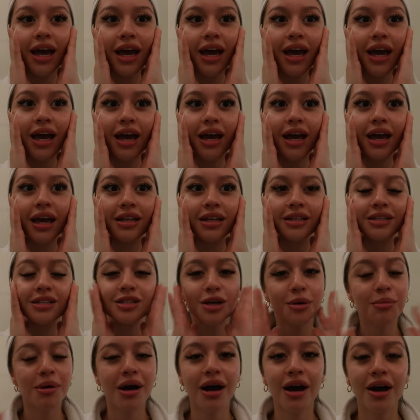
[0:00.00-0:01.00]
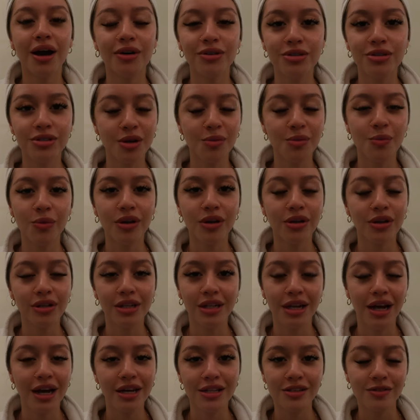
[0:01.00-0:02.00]
And somehow, somewhere along the
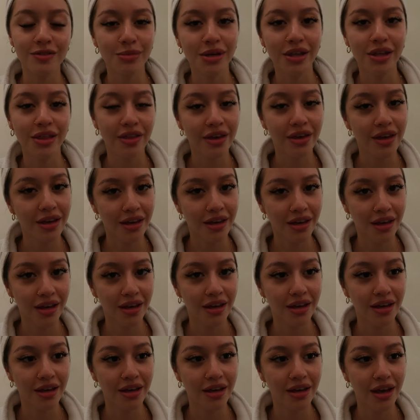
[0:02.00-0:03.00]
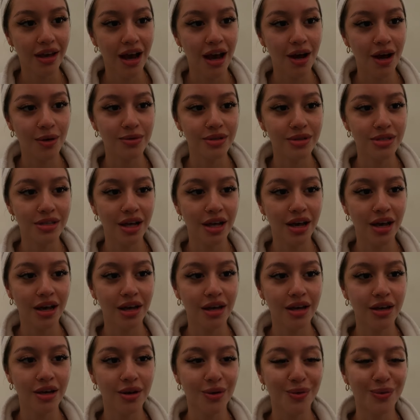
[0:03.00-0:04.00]
lines of me thinking, I was
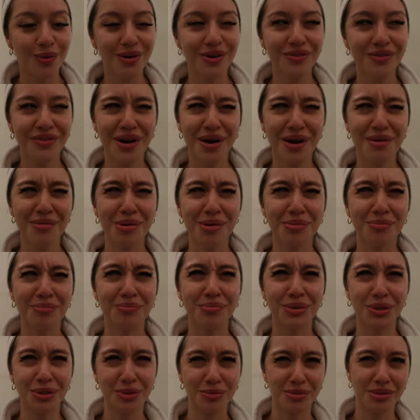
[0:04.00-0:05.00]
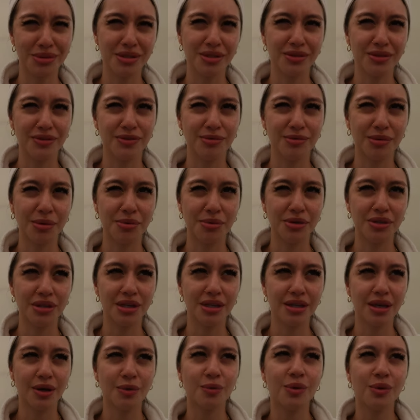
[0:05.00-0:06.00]
like, what if I got my boobs done for my birthday?
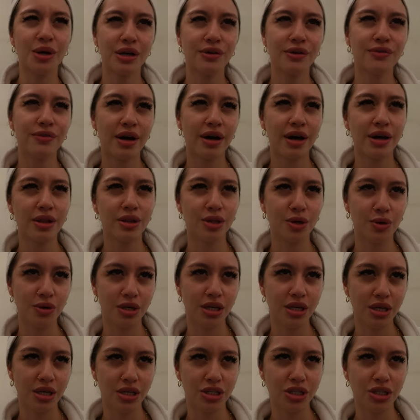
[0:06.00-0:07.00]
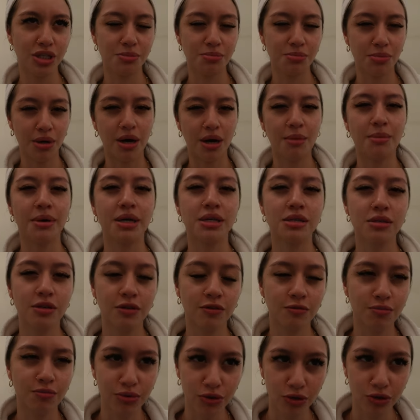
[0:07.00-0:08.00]
Like, what if I low-key just bought
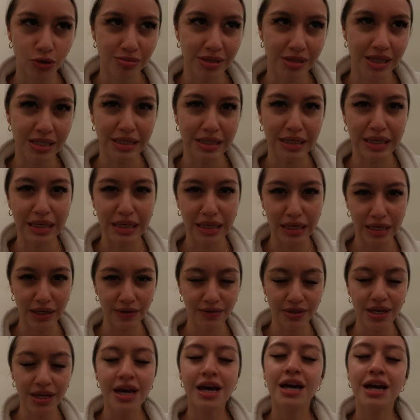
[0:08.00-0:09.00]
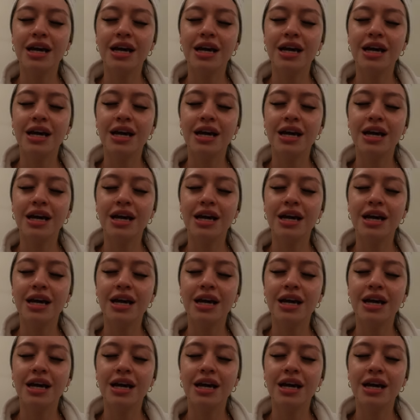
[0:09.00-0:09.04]
myself boobs as a gift?